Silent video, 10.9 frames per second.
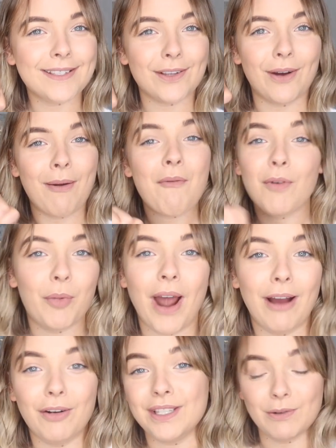So I went for
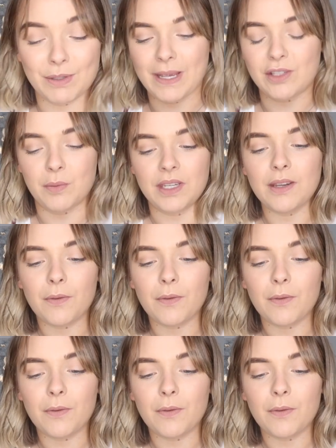brown because it was a bit something